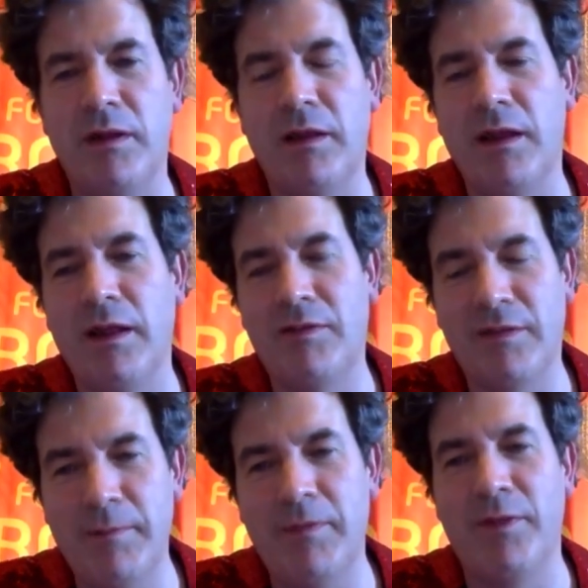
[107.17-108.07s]
and
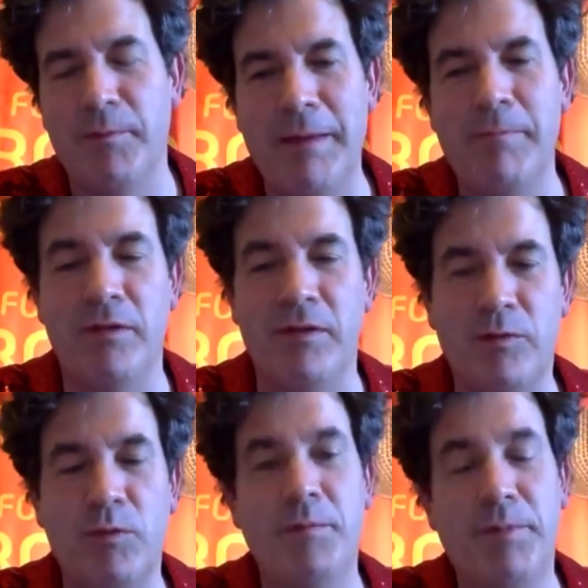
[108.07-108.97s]
some of the
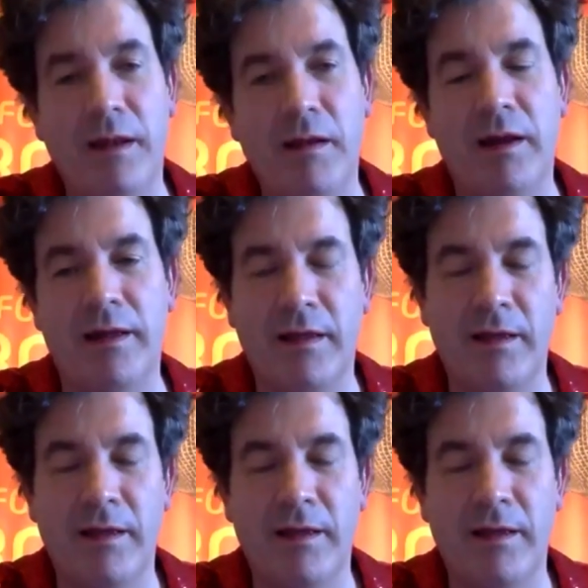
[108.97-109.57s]
members were a bit like,